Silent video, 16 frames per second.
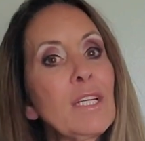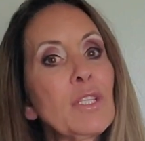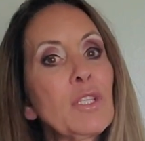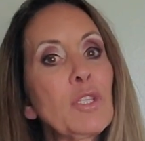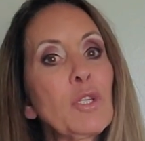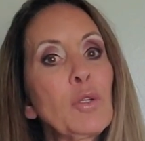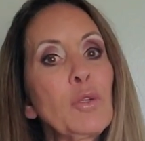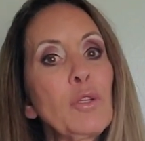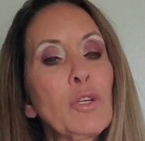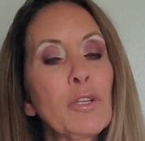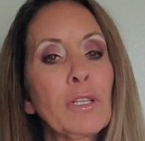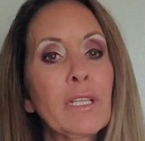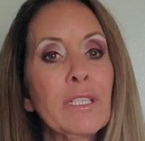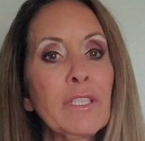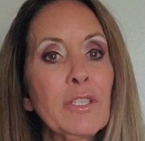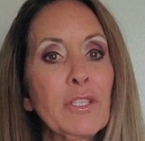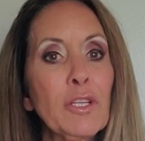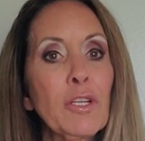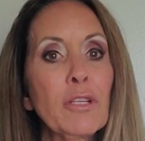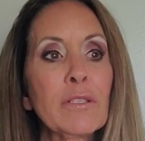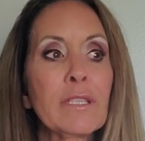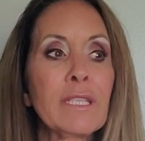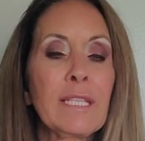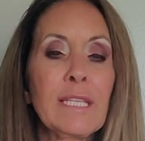to your
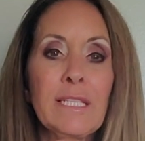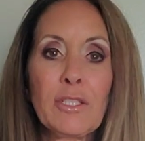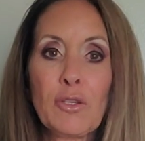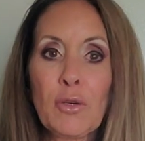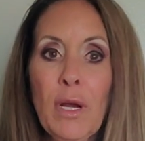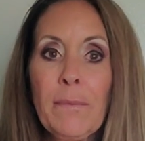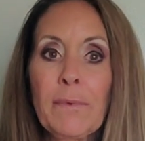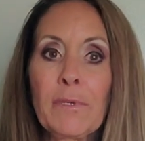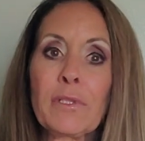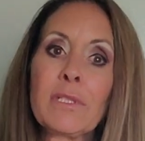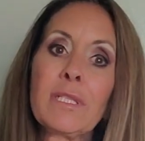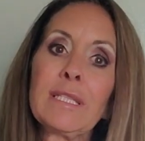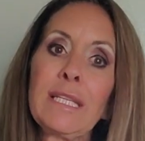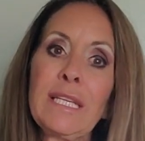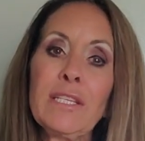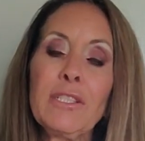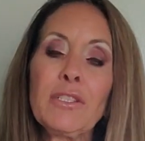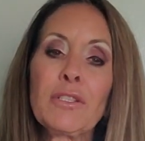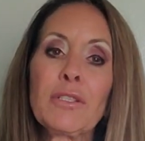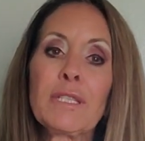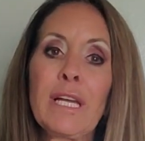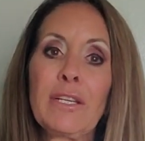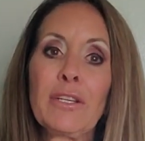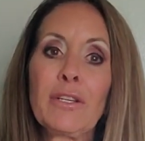concerns, the troubles and the issues
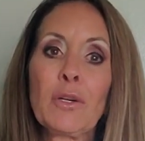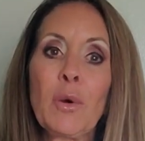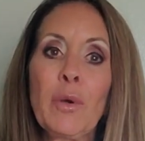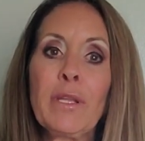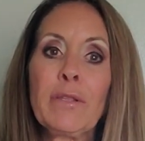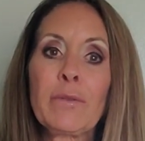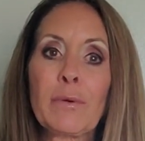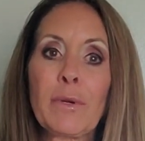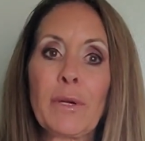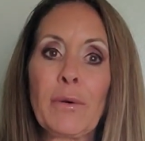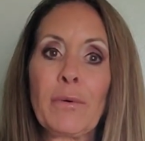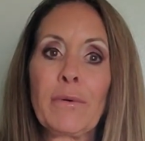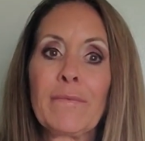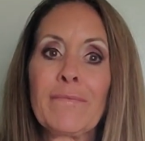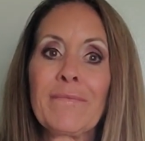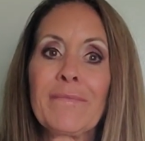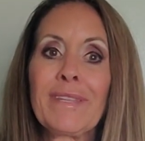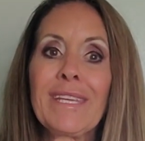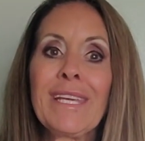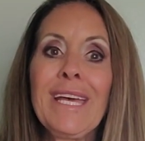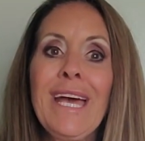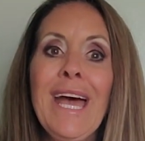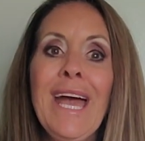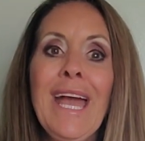that you're going through.
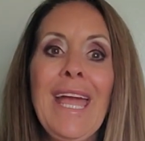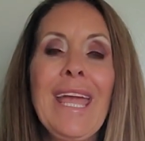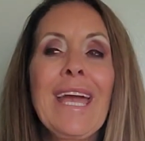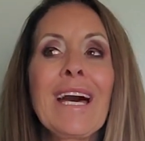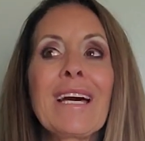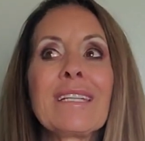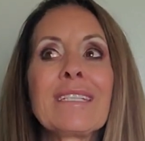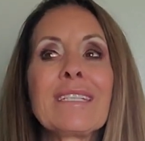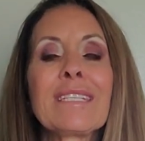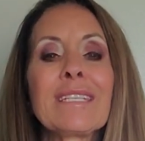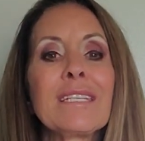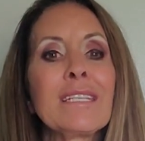And